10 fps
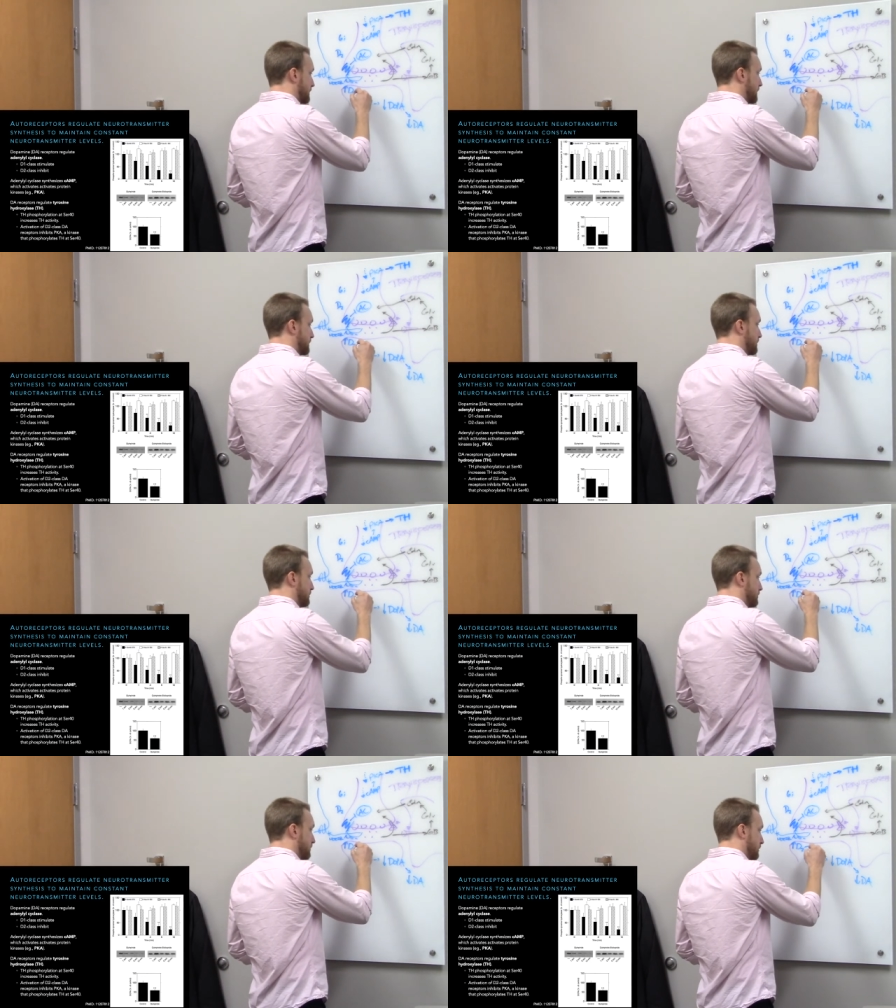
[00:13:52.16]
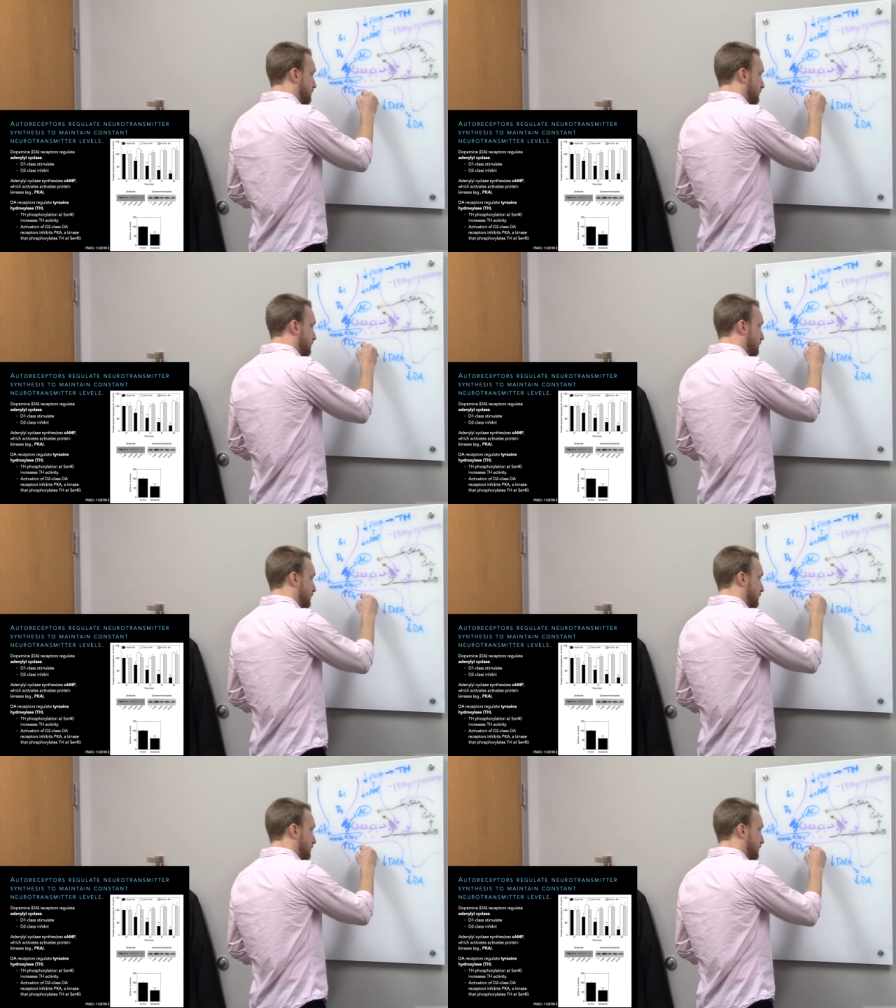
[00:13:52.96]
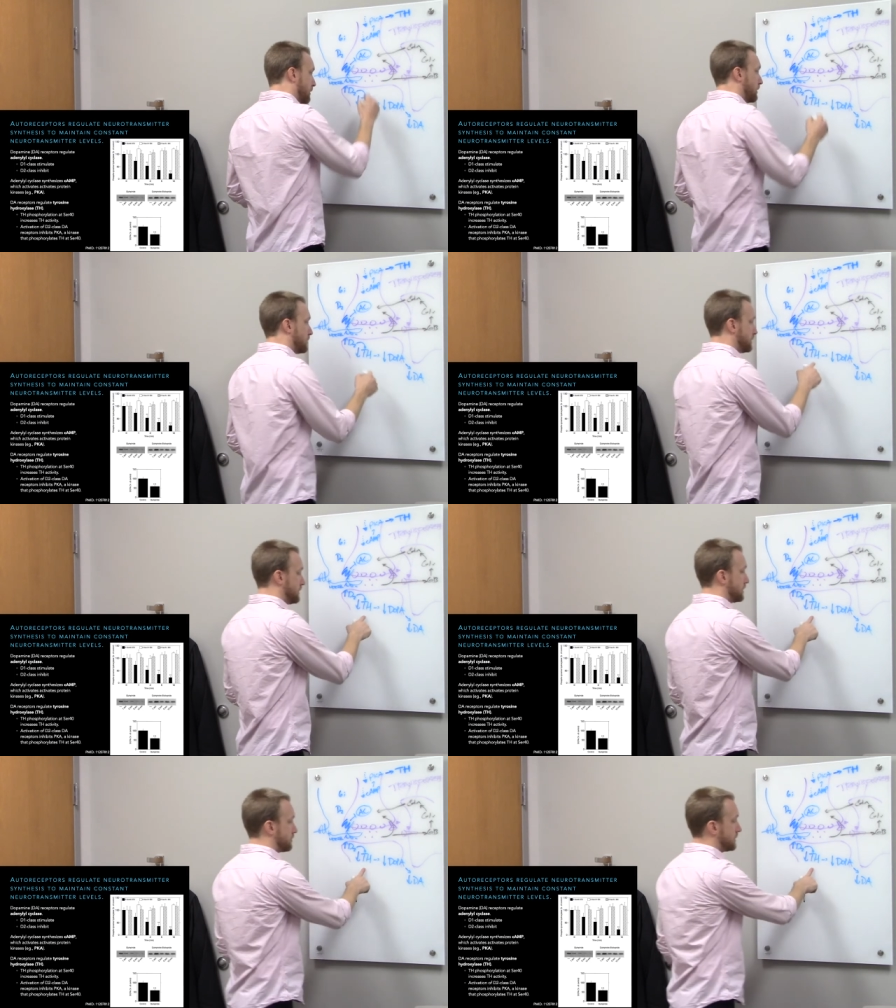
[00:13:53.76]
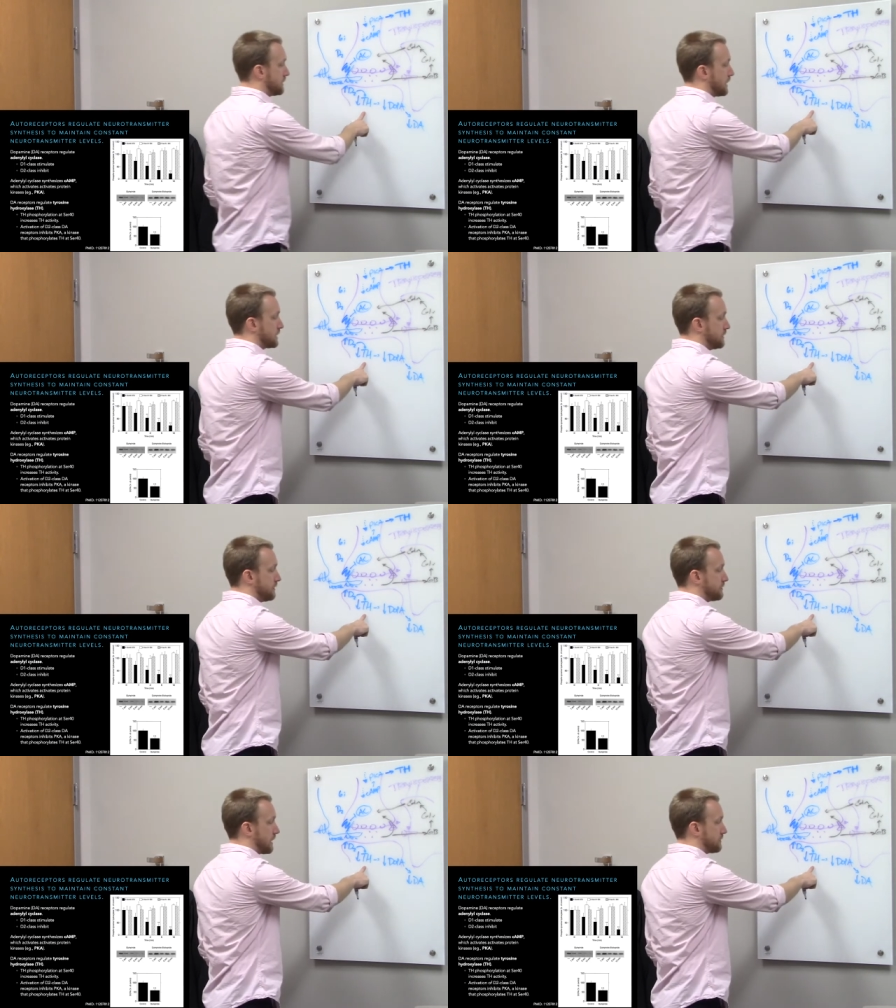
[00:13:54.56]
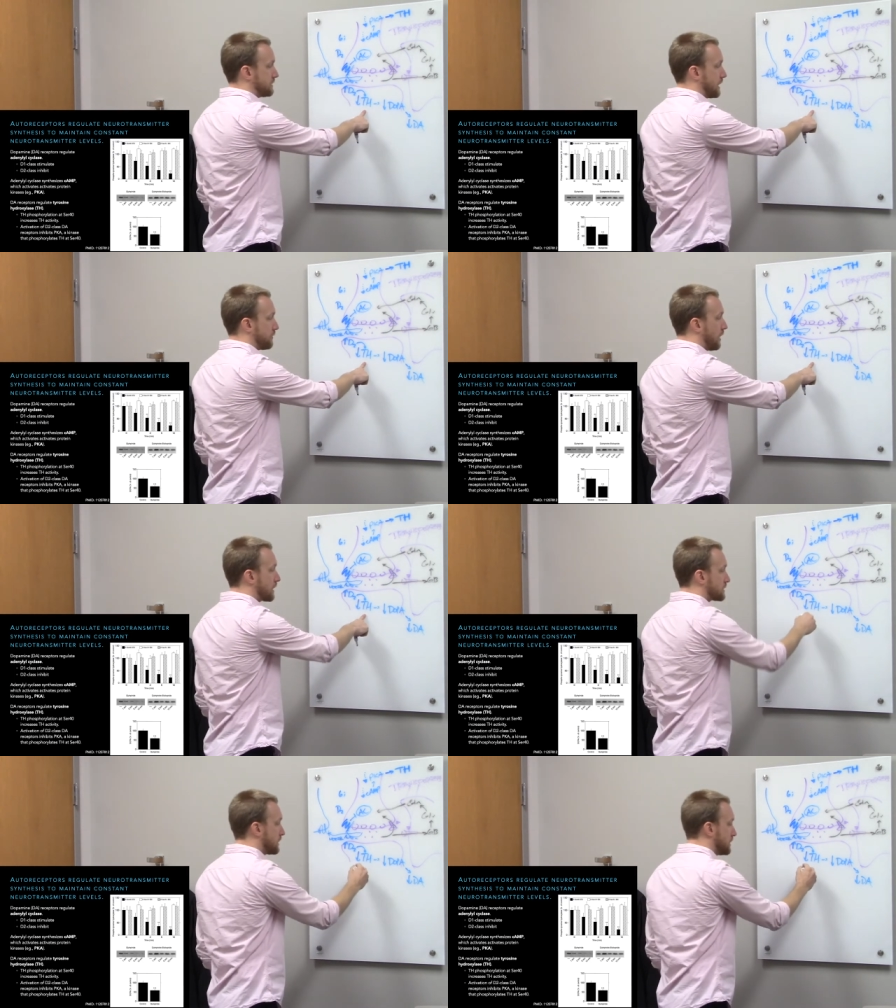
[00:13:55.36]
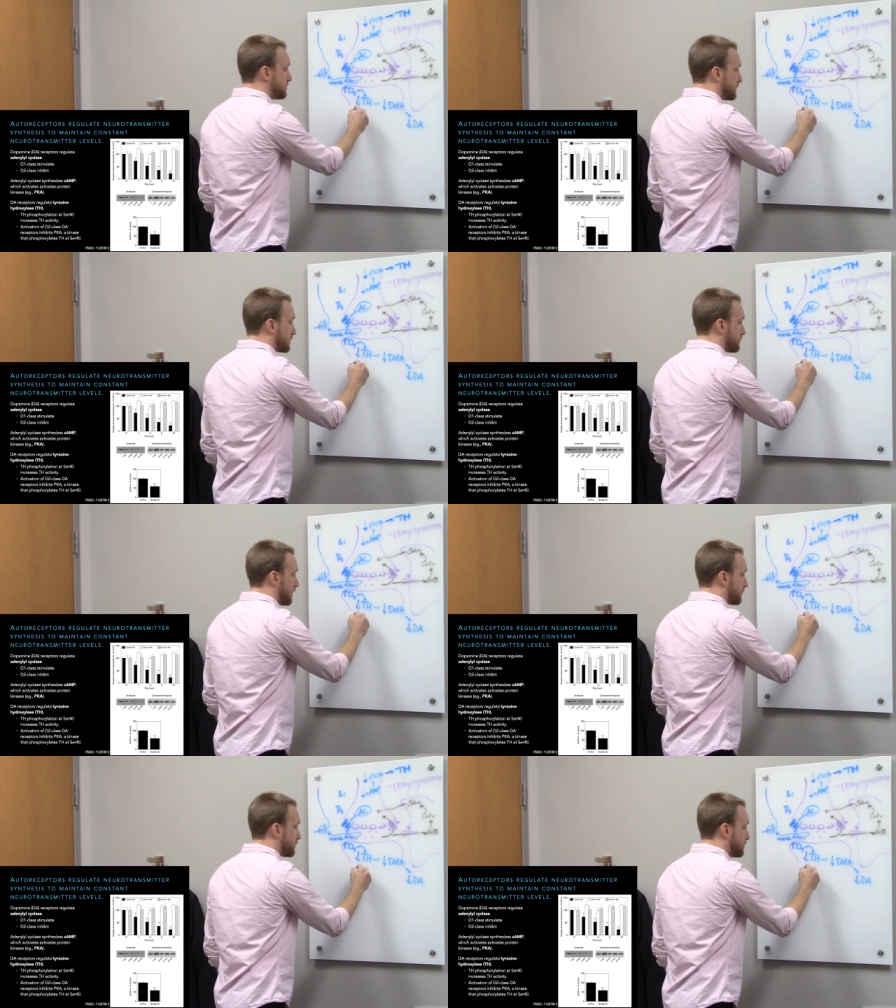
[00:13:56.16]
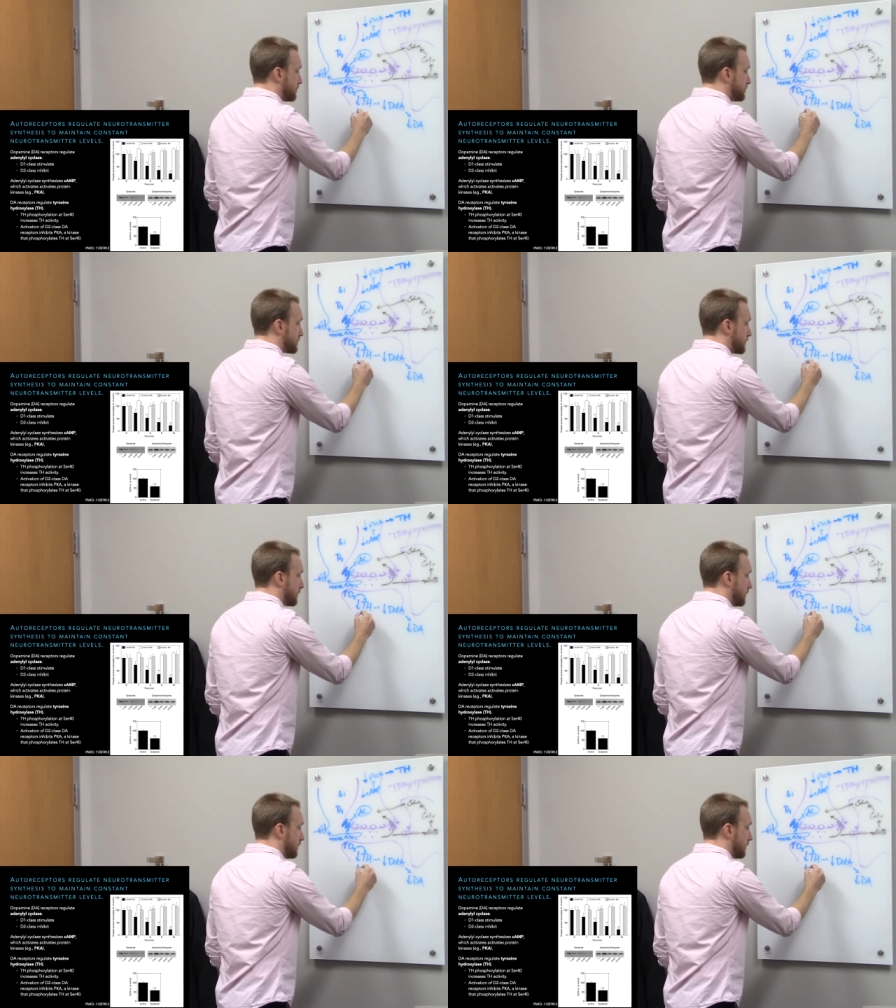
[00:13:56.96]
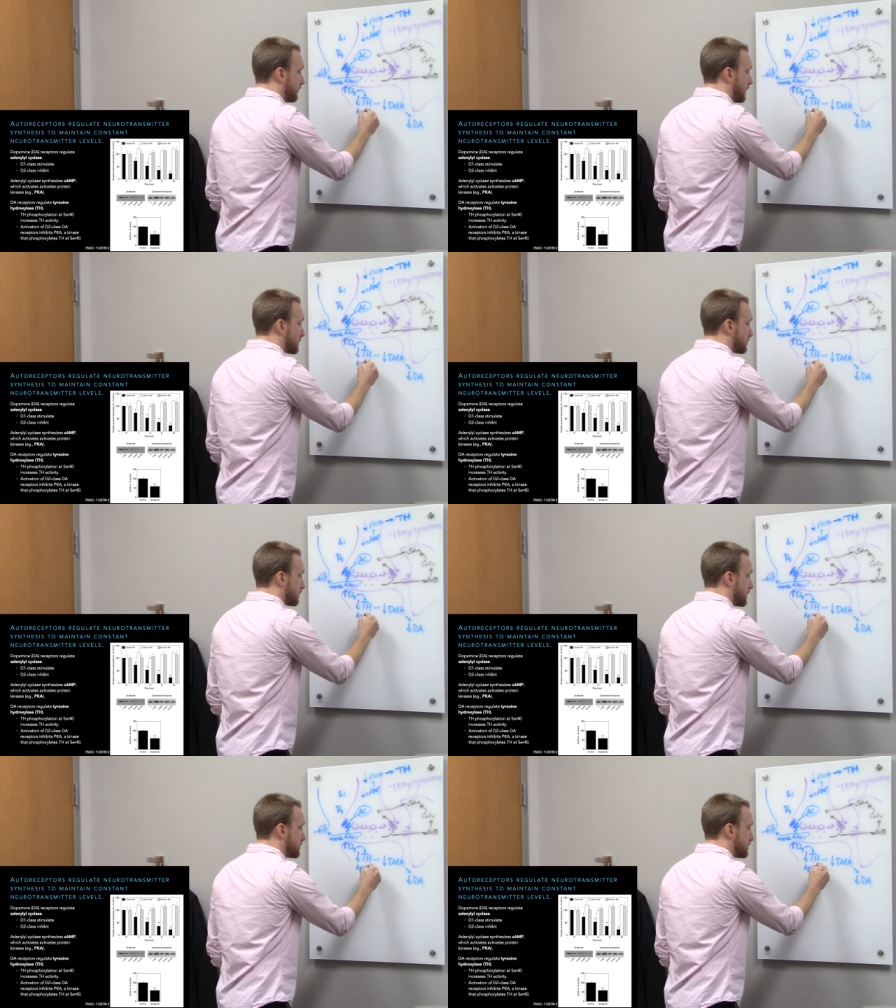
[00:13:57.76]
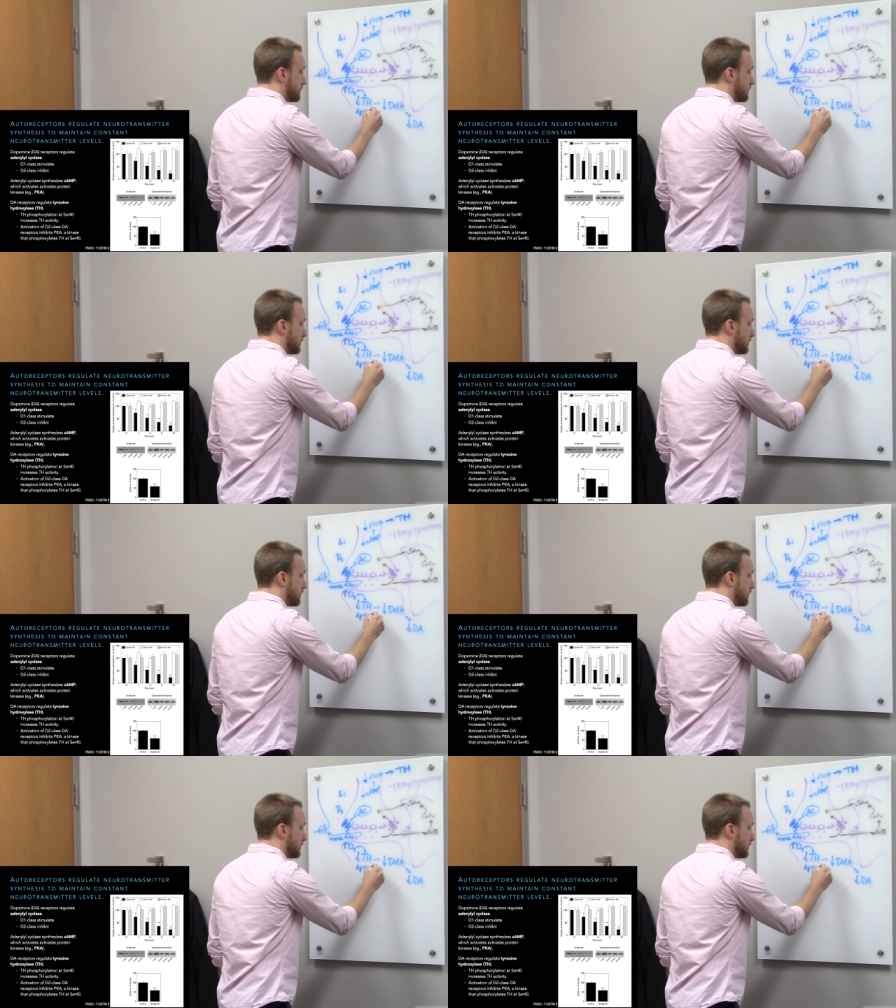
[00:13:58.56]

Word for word: D2, Decrease the activity of tyrosine hydroxylase because we have reduced phosphorylation,